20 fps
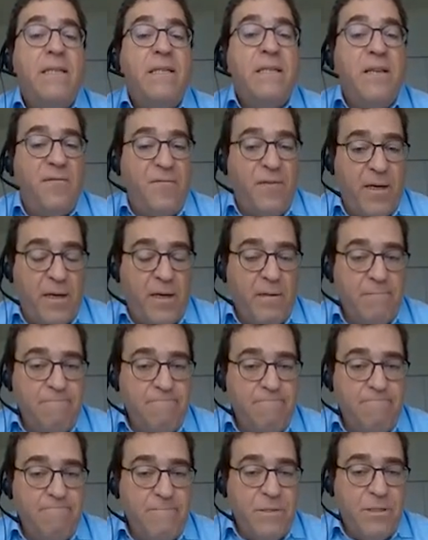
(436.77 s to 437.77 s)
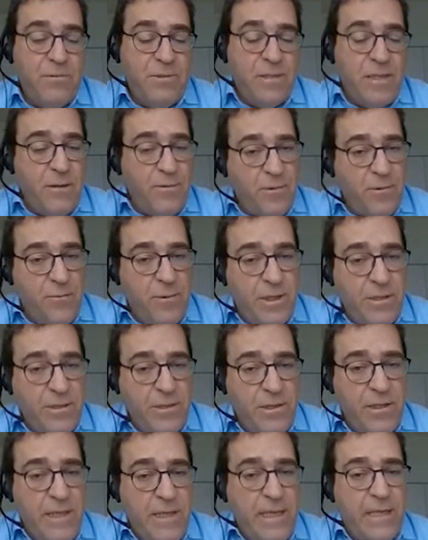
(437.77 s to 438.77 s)
severe. So going
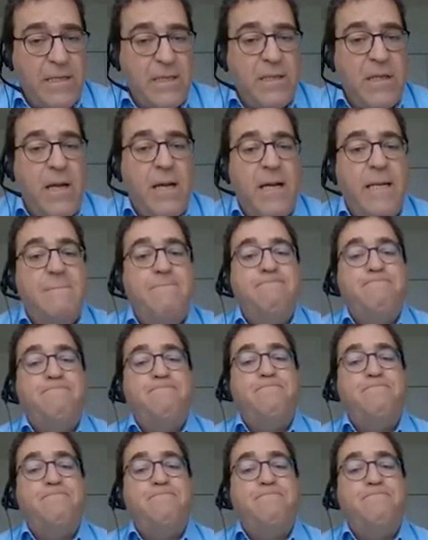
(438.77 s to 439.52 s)
to the next slide.